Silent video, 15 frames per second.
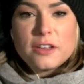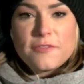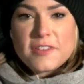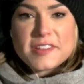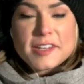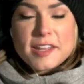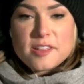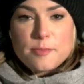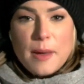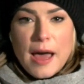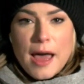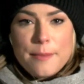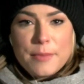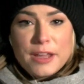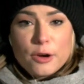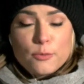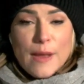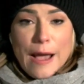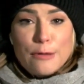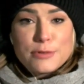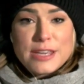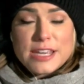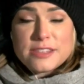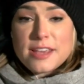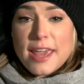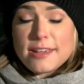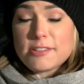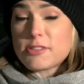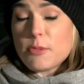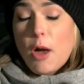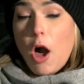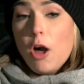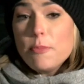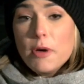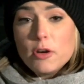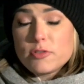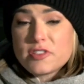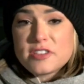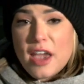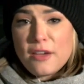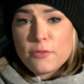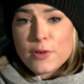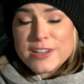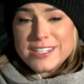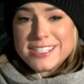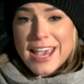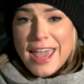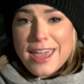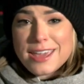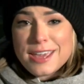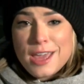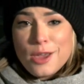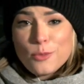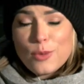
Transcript: to visit his mom on a route he takes almost every day